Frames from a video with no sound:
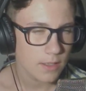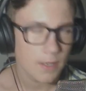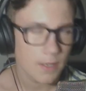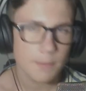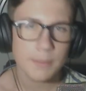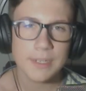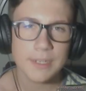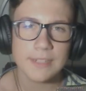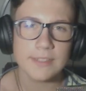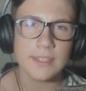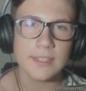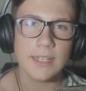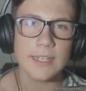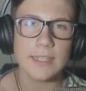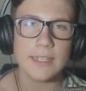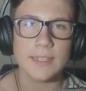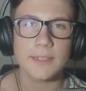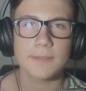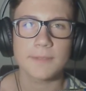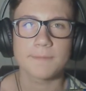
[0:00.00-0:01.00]
but it's
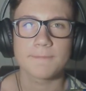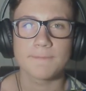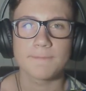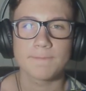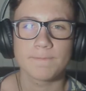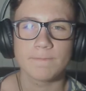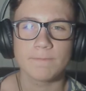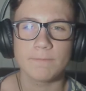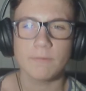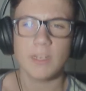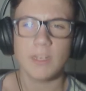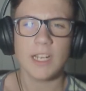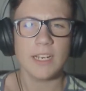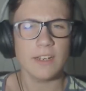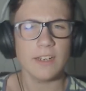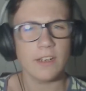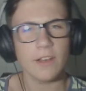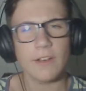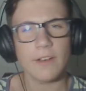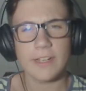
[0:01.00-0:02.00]
like, I don't
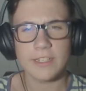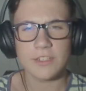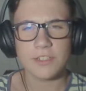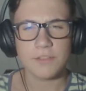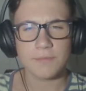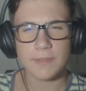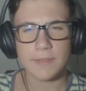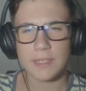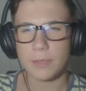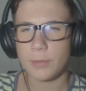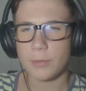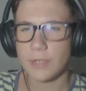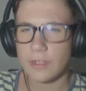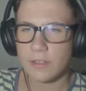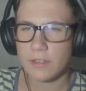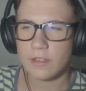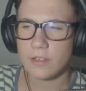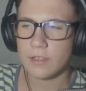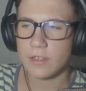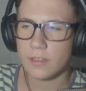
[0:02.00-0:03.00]
know, I just really wanted
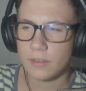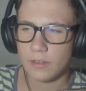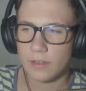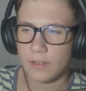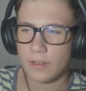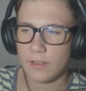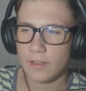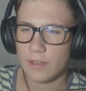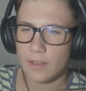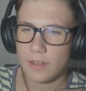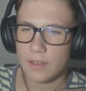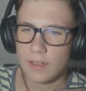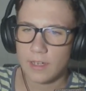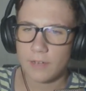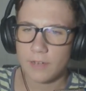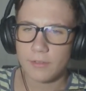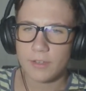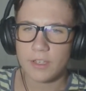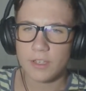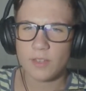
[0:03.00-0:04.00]
to,
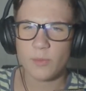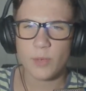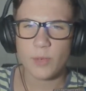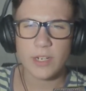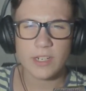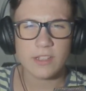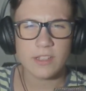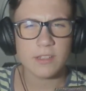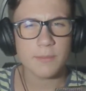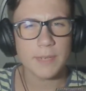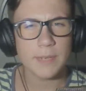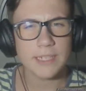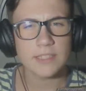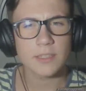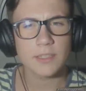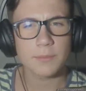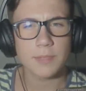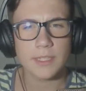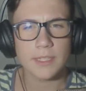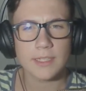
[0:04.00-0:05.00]
I really wanted to make
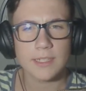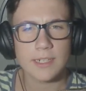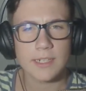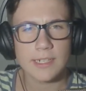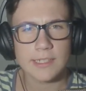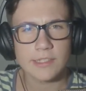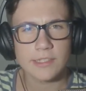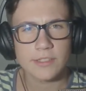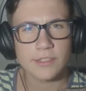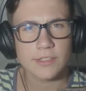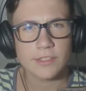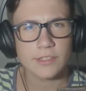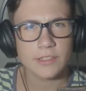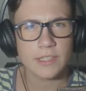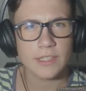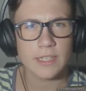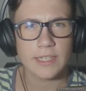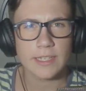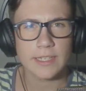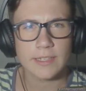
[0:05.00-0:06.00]
something that I just
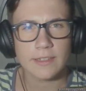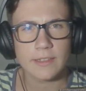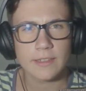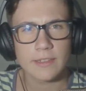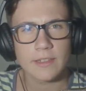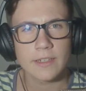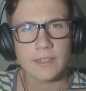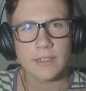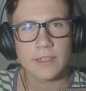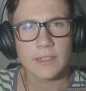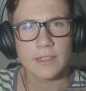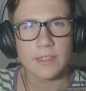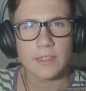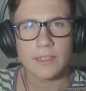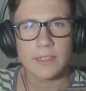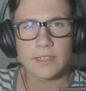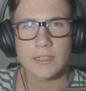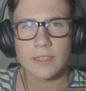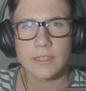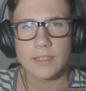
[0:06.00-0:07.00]
like,
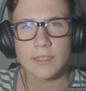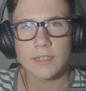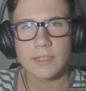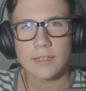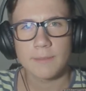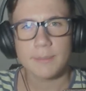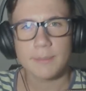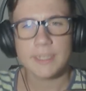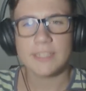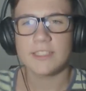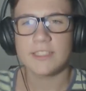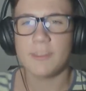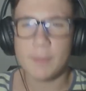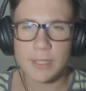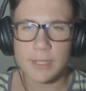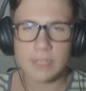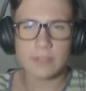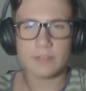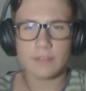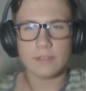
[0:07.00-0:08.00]
because I've
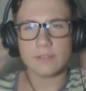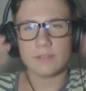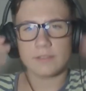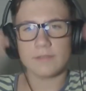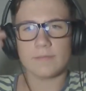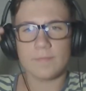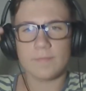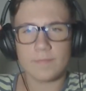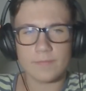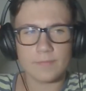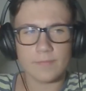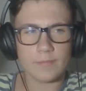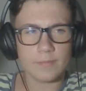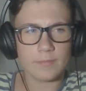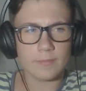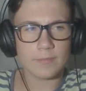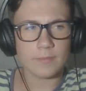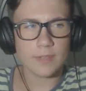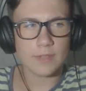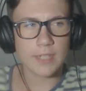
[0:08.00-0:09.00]
been,
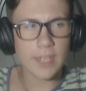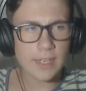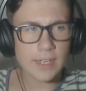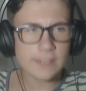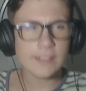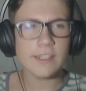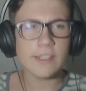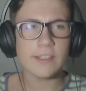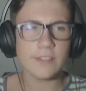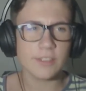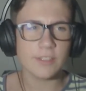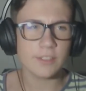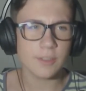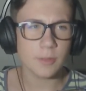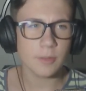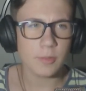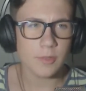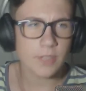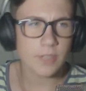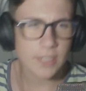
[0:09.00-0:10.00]
the idea is
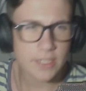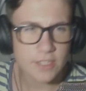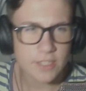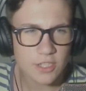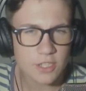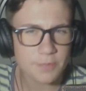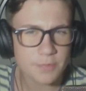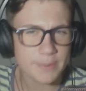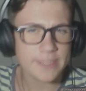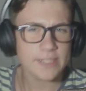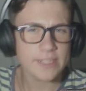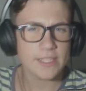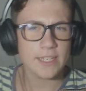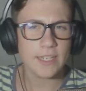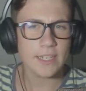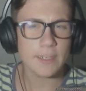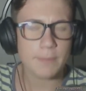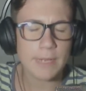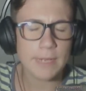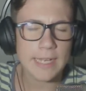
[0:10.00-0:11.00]
to, it's just been
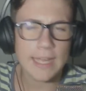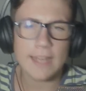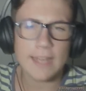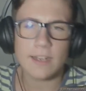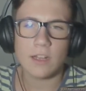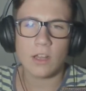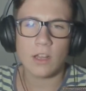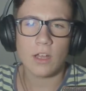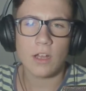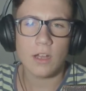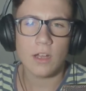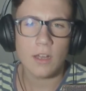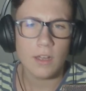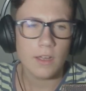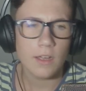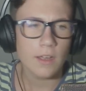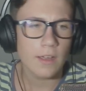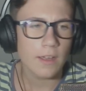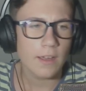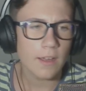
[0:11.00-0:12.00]
sitting in my head a lot,
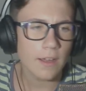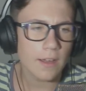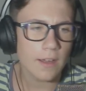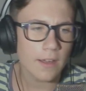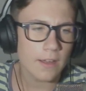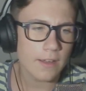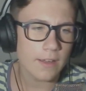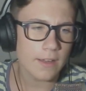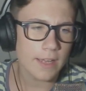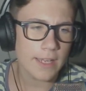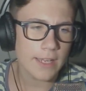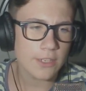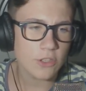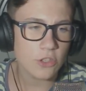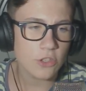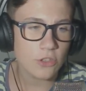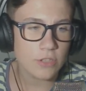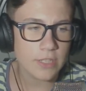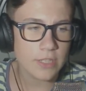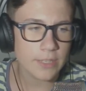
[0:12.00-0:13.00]
uh, and
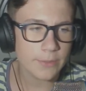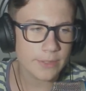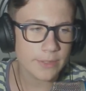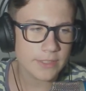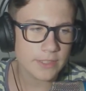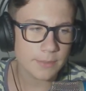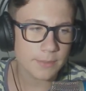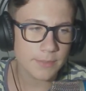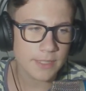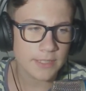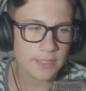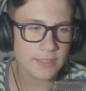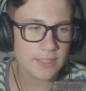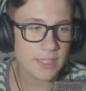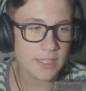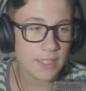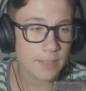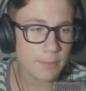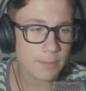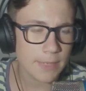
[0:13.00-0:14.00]
usually when something's
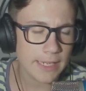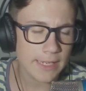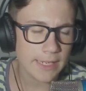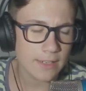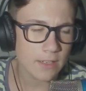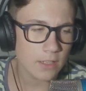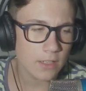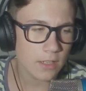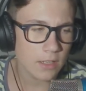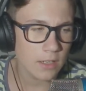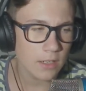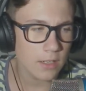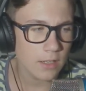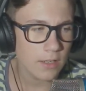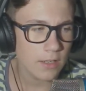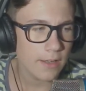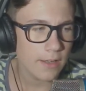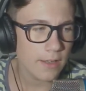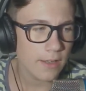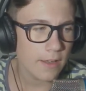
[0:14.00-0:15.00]
sitting in my head a lot,
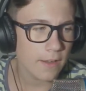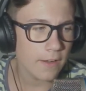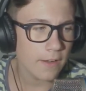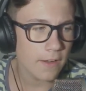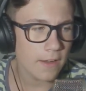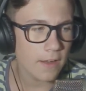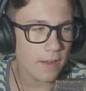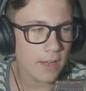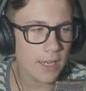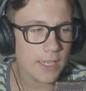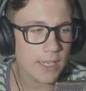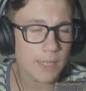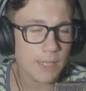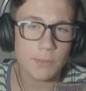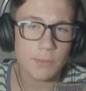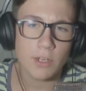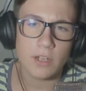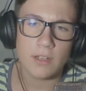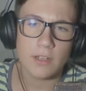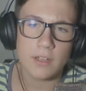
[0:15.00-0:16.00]
uh, and I'm
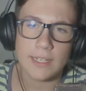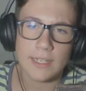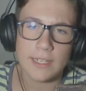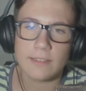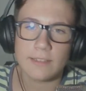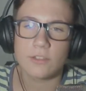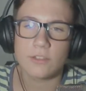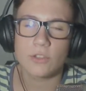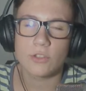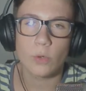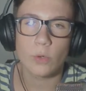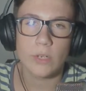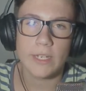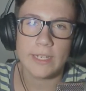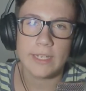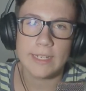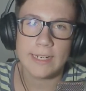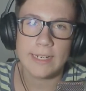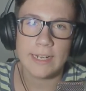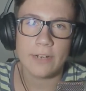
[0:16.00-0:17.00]
not, like, talking
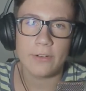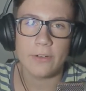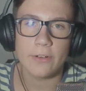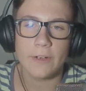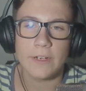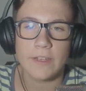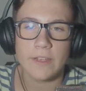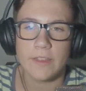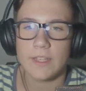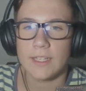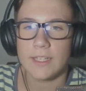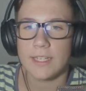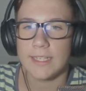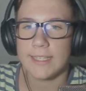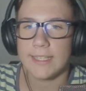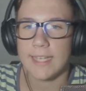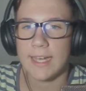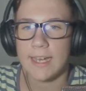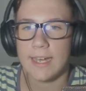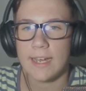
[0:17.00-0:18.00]
it out or anything like
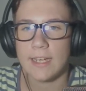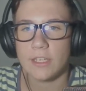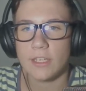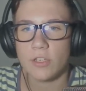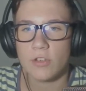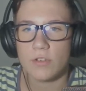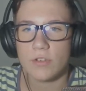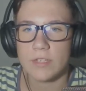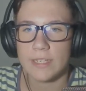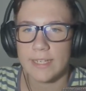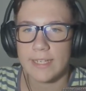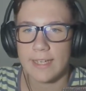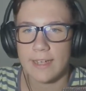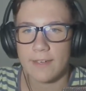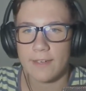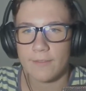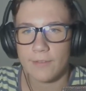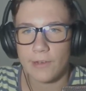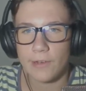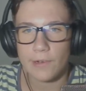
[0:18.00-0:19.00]
that, I usually
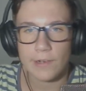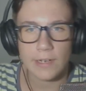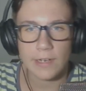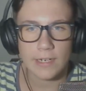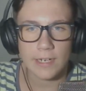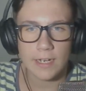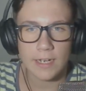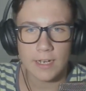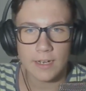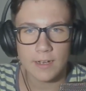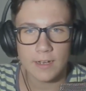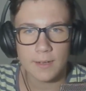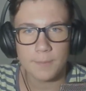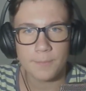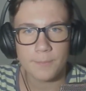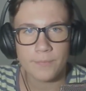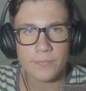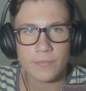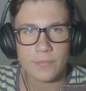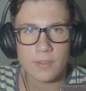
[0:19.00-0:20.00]
get very, uh,
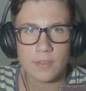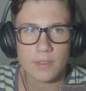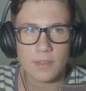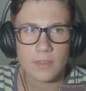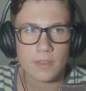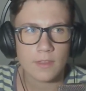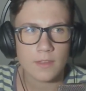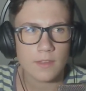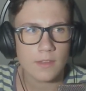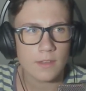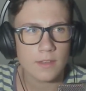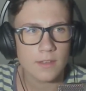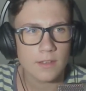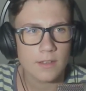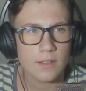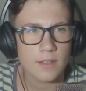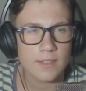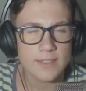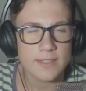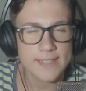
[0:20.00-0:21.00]

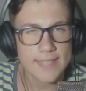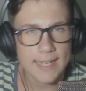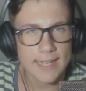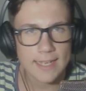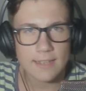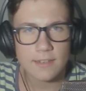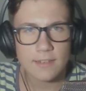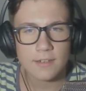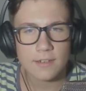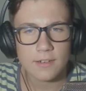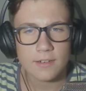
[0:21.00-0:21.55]
sad,